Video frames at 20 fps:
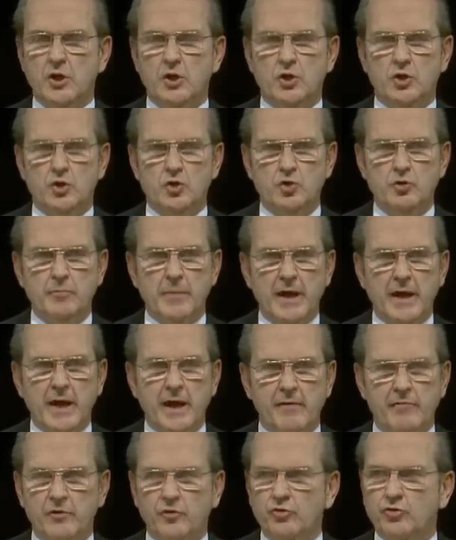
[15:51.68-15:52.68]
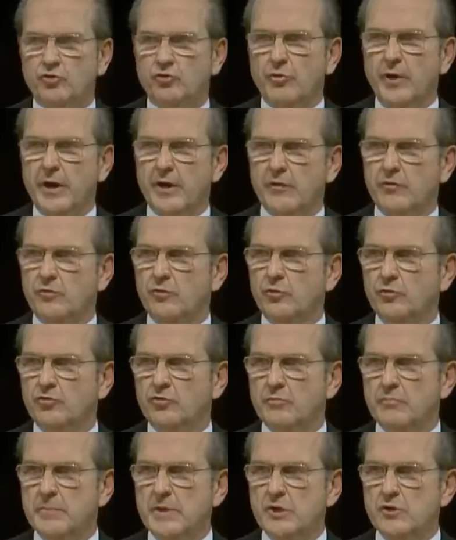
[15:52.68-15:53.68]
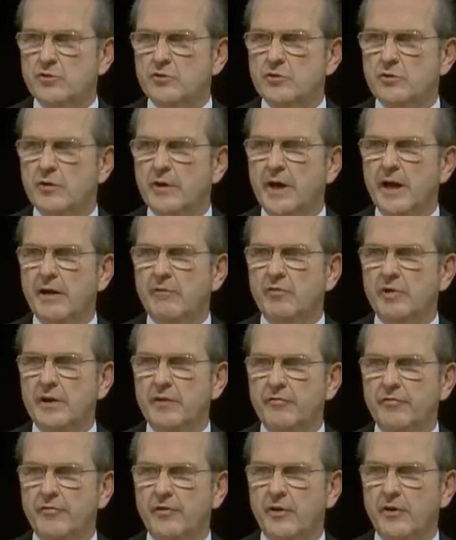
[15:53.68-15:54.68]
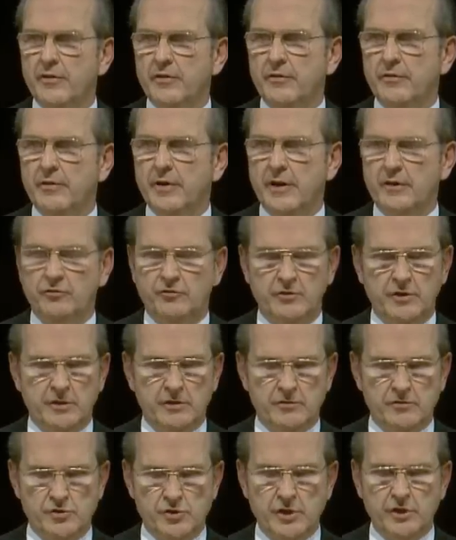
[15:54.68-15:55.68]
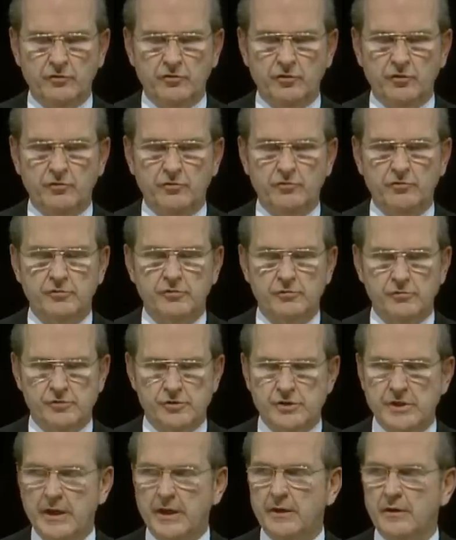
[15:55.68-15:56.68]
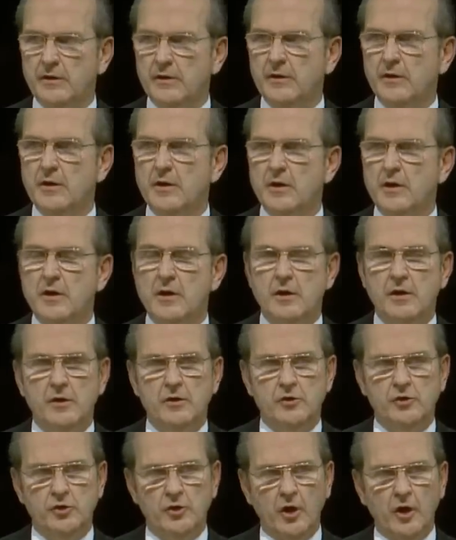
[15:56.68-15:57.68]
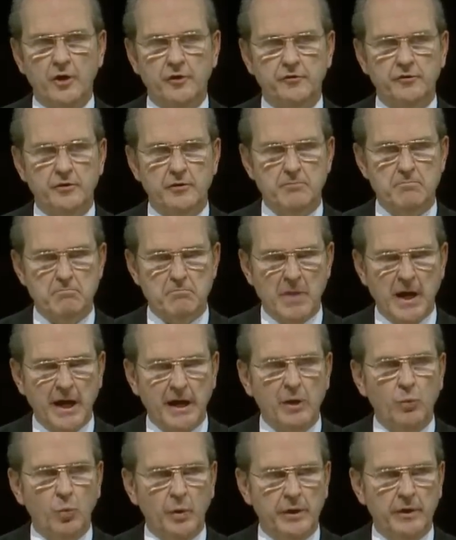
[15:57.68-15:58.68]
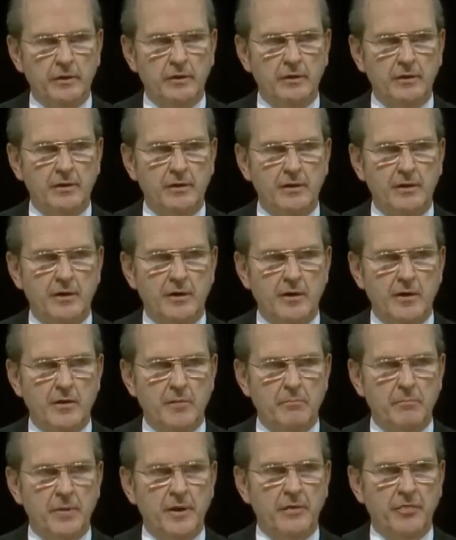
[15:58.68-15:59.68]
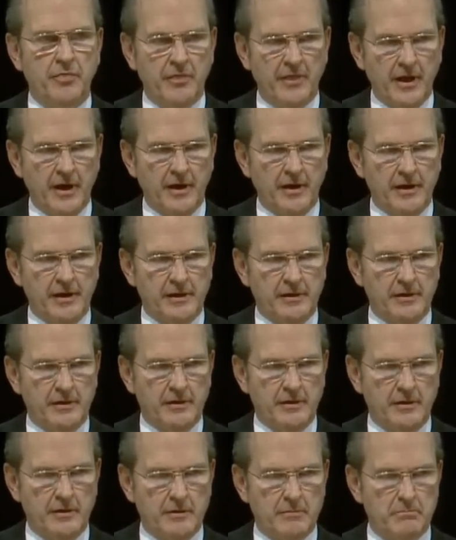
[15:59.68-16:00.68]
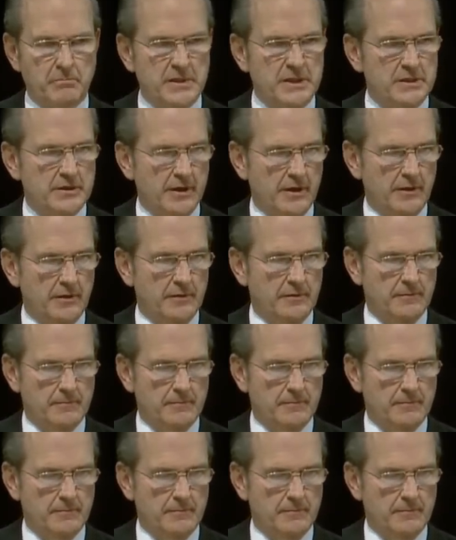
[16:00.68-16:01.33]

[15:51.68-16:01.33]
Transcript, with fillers: you may have the strength to submit to your Heavenly Father, as did Jesus, who said, Not my will, but thine be done.